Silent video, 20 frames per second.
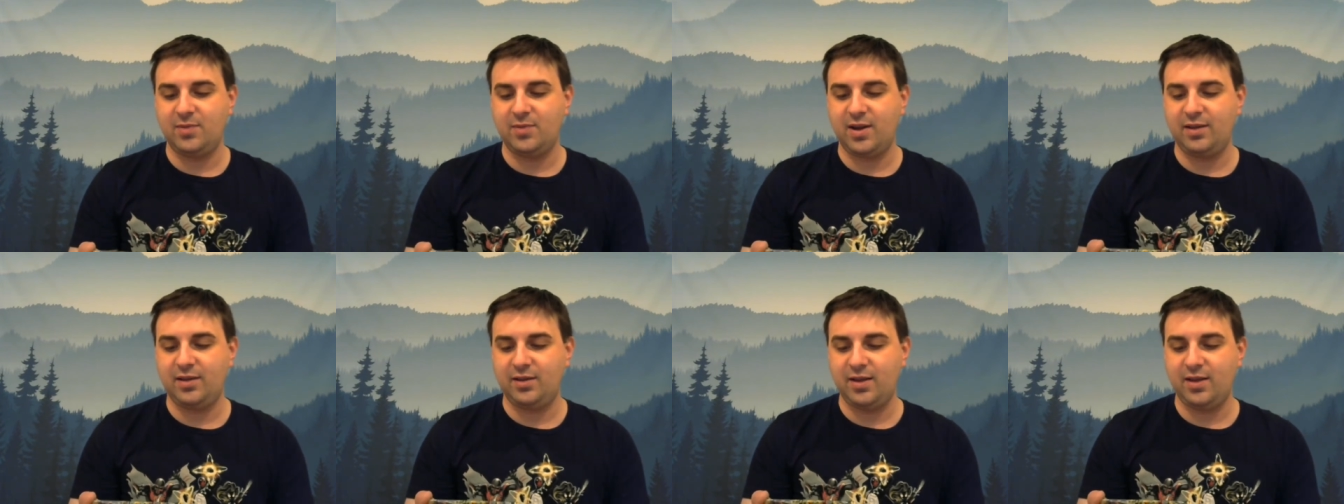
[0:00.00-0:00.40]

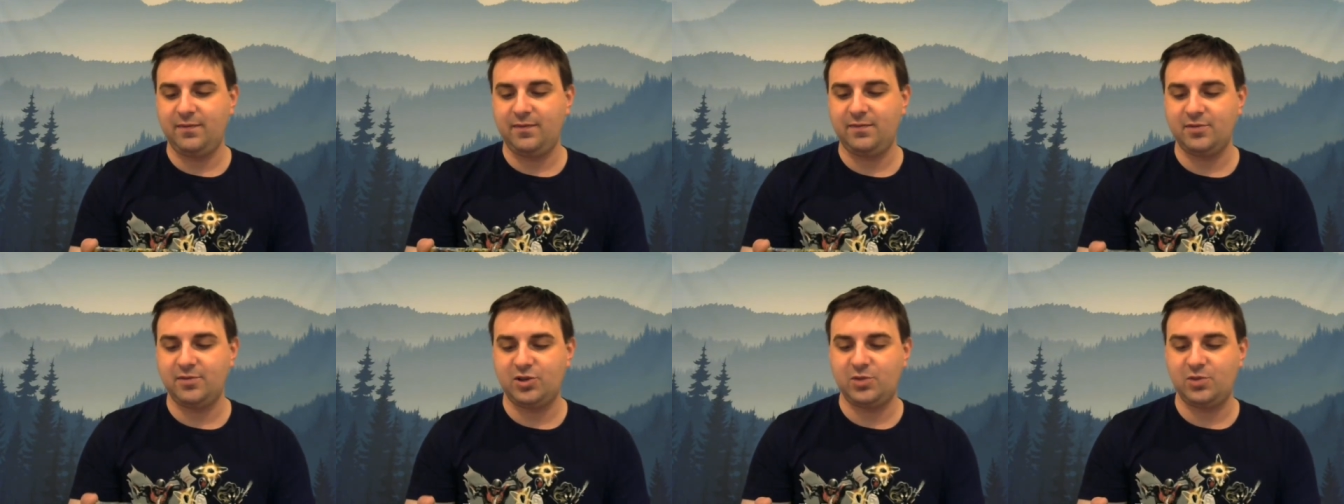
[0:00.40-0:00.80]
My love
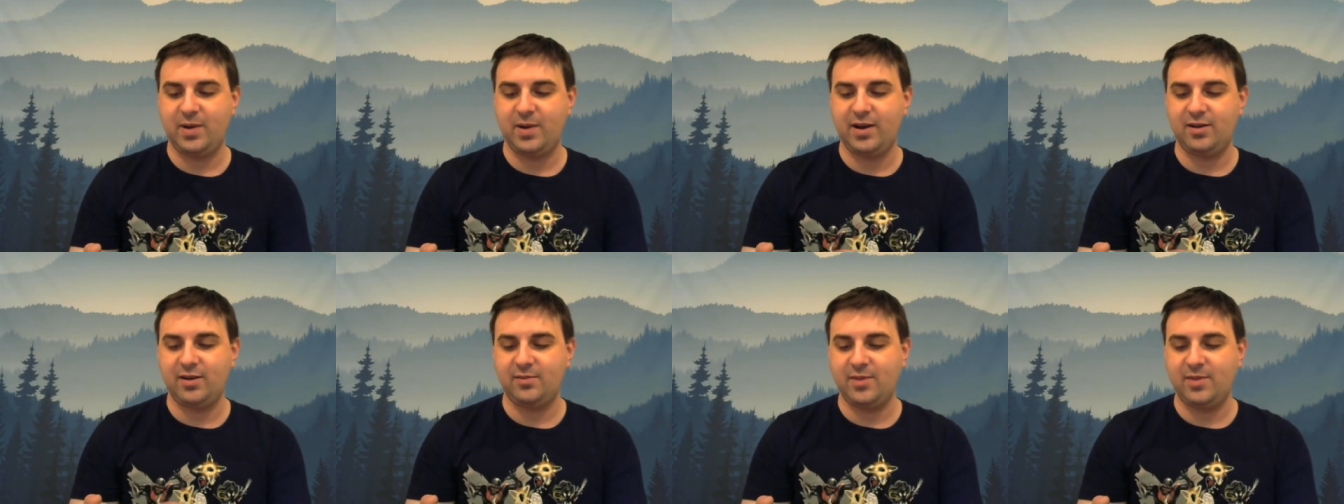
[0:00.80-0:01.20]
for
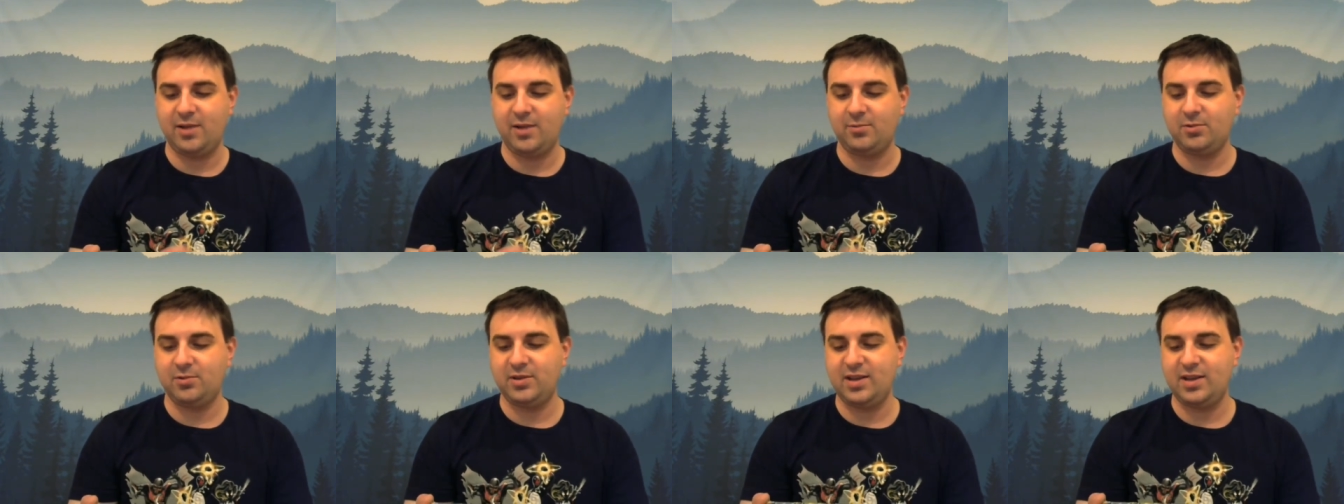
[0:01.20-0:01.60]

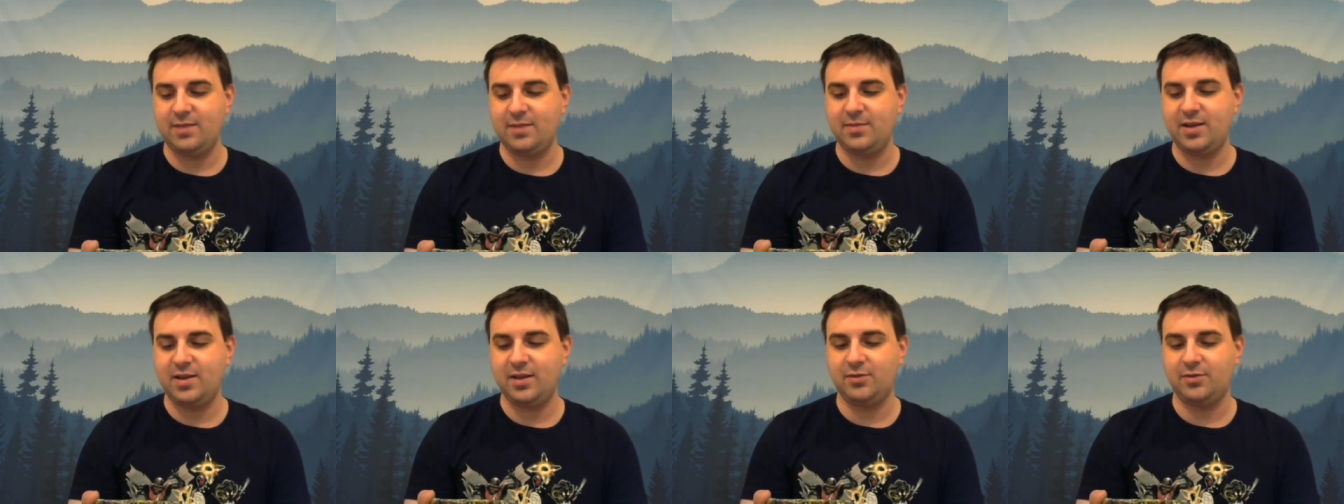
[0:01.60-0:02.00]
Spider-Man will
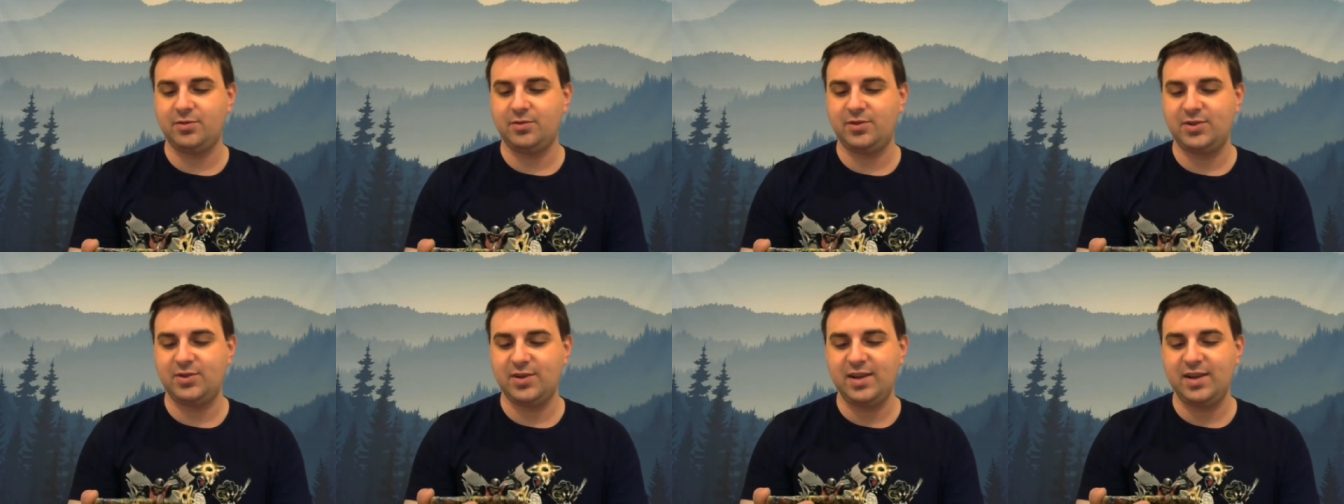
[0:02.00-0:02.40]
keep me
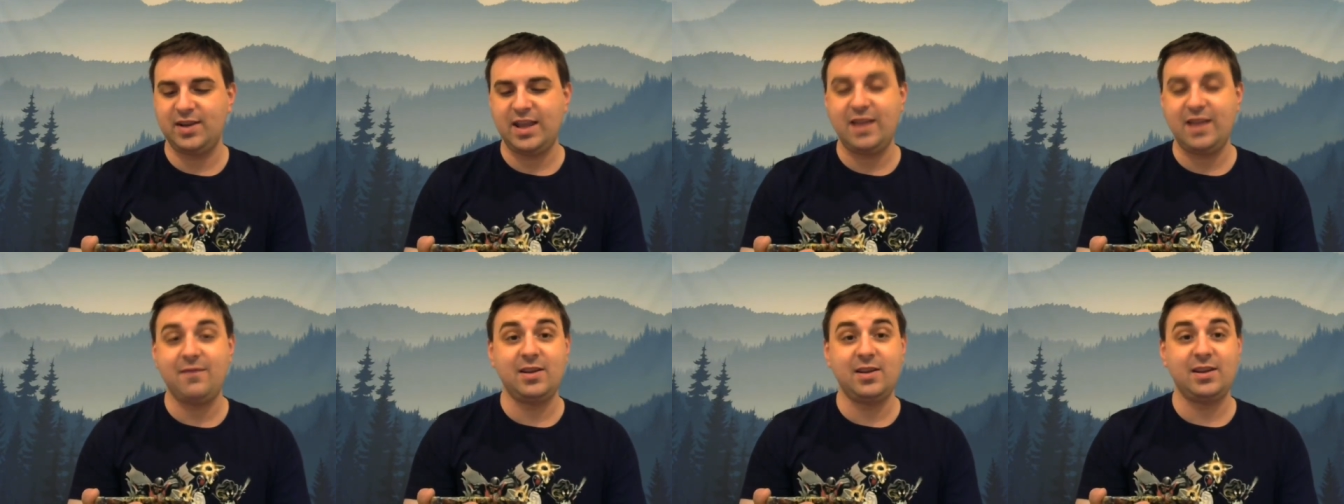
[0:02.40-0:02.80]
interested,
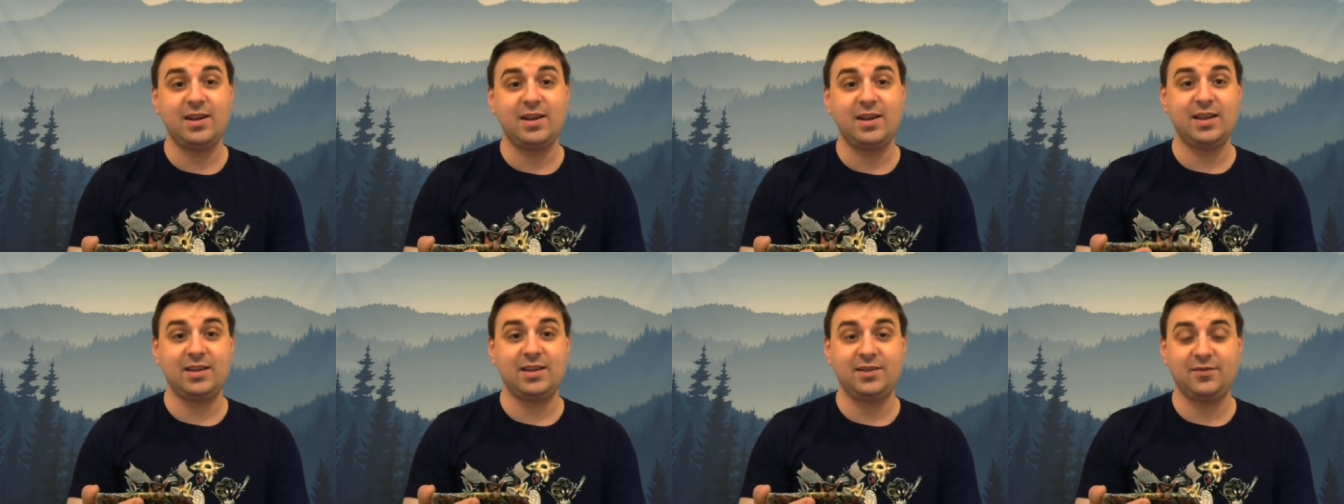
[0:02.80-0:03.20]
even if
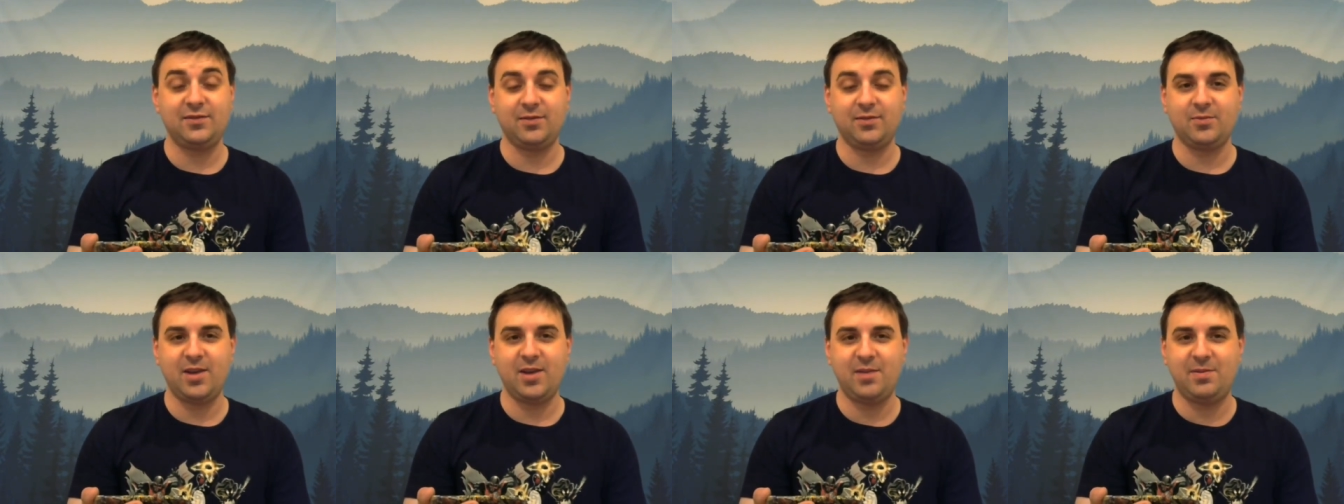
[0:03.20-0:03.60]
it is
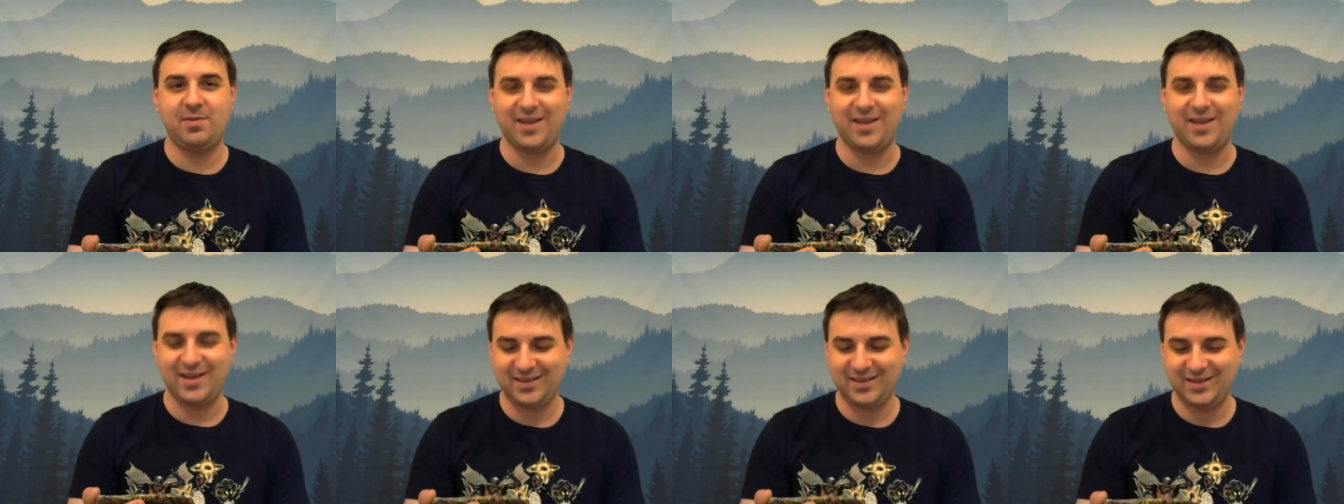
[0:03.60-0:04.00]
from
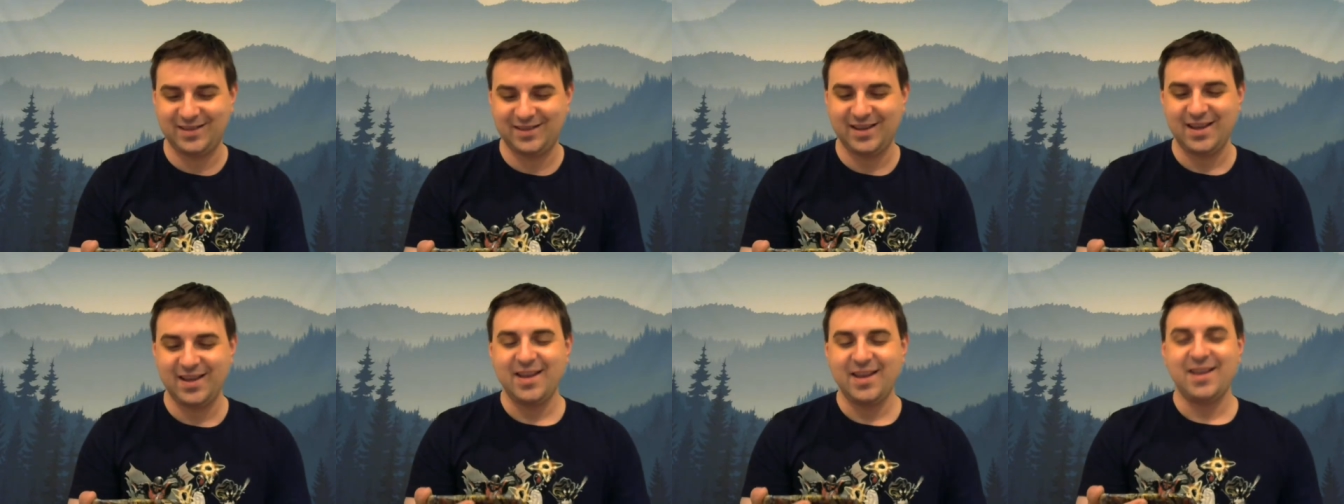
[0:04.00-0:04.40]

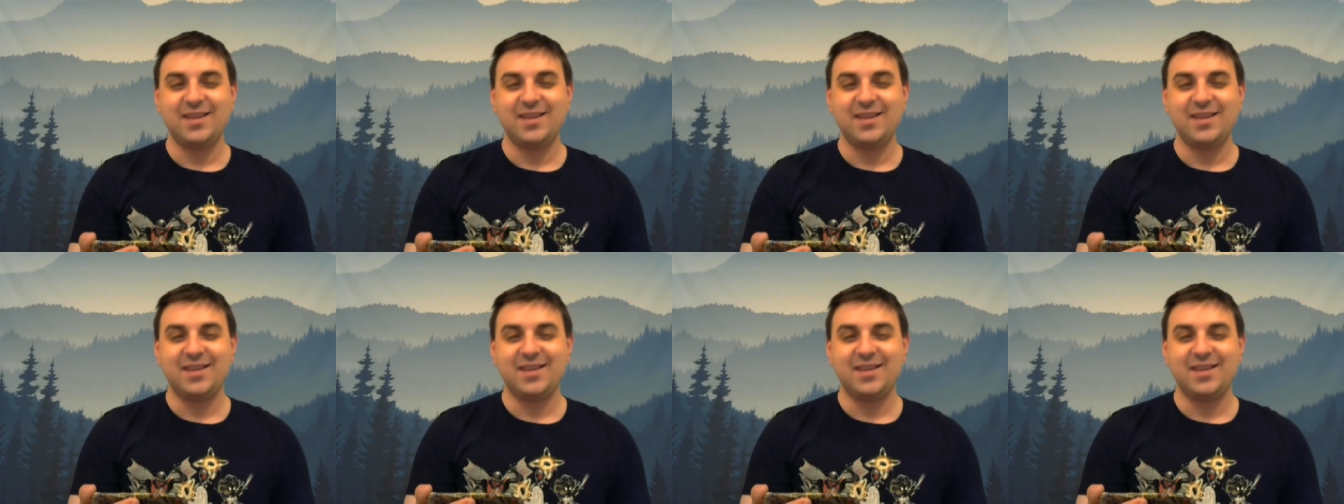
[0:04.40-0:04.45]
Redbox.